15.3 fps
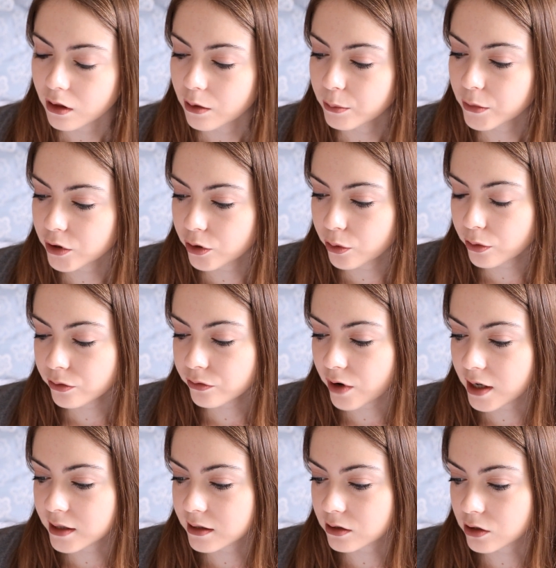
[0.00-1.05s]
McEwan
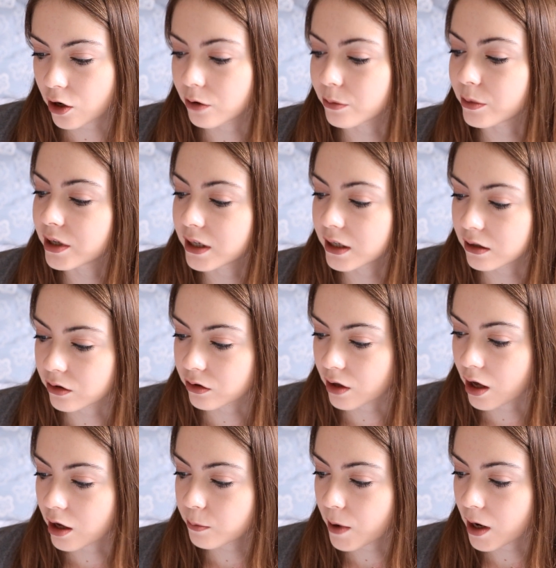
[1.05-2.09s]
writes Atonement in a
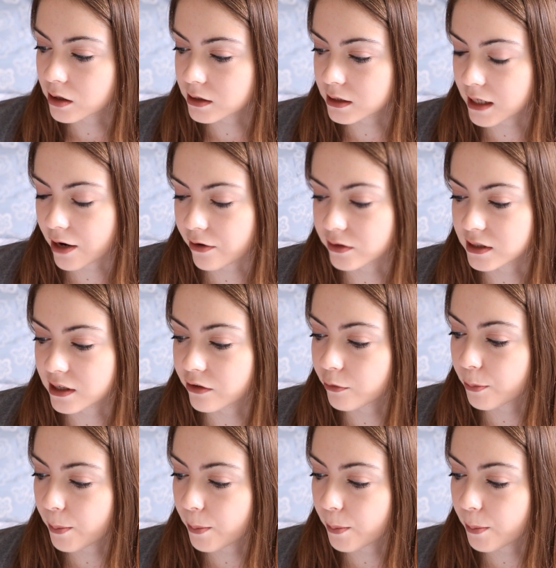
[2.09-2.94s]
third-person narrative,